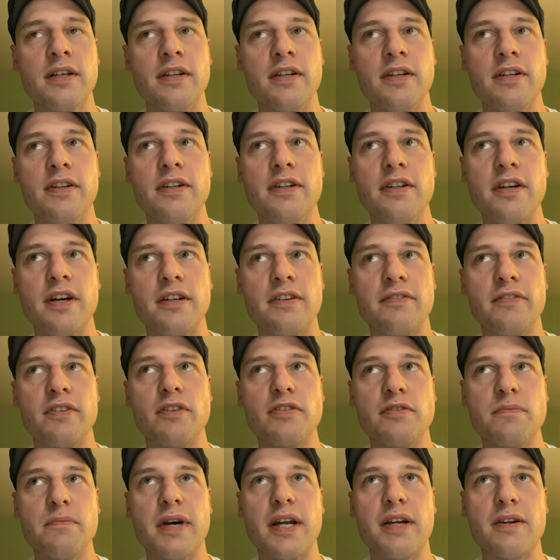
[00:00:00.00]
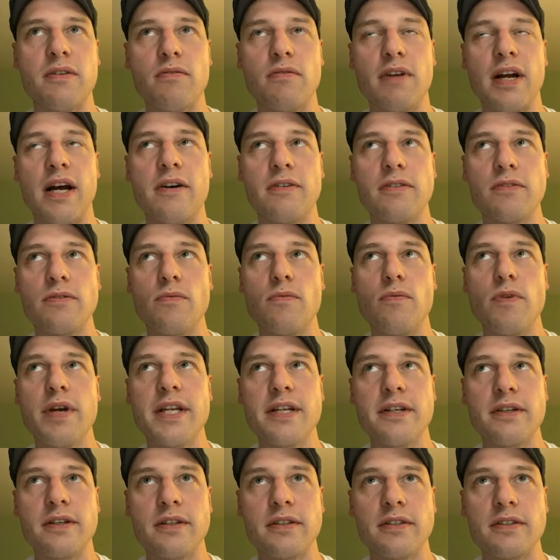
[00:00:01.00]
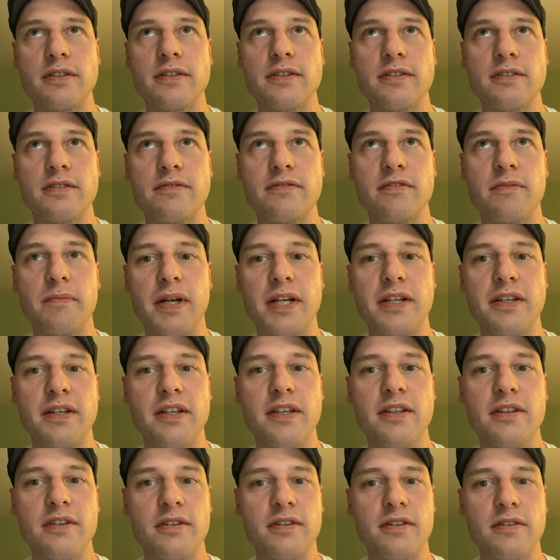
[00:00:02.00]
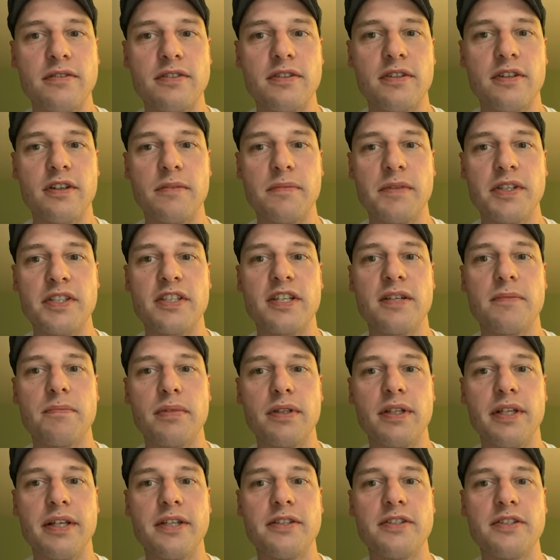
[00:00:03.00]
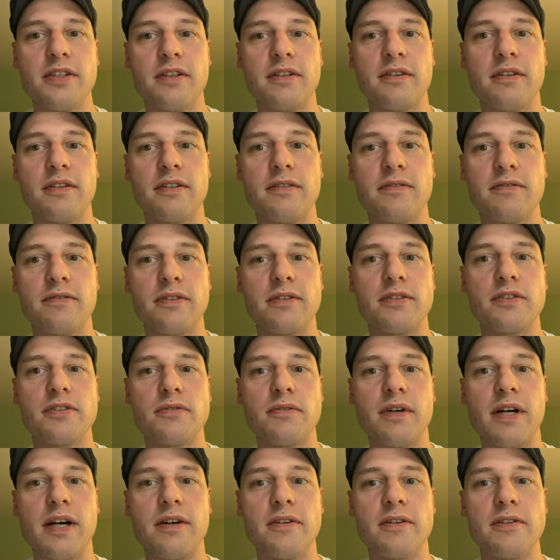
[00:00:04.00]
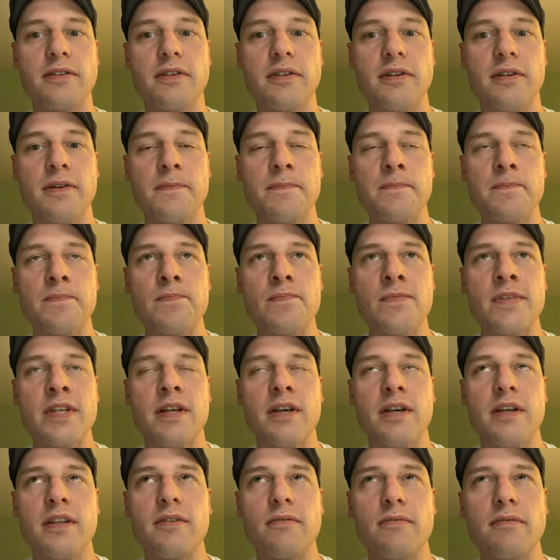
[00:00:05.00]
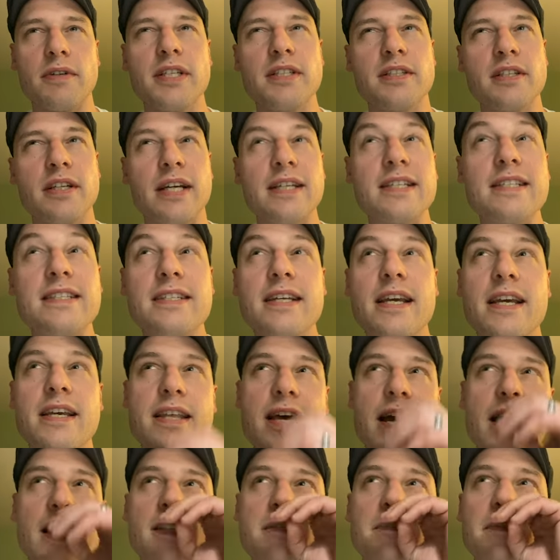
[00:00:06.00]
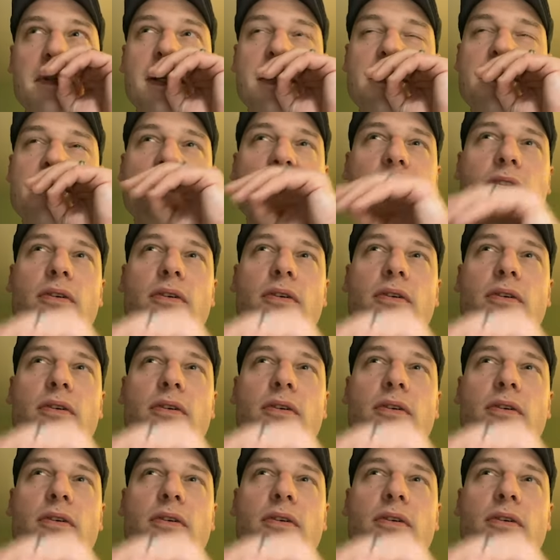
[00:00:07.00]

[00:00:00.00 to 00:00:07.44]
none of those medal round winners from either of those tournaments can play each other on the first round. And the reason I say that is because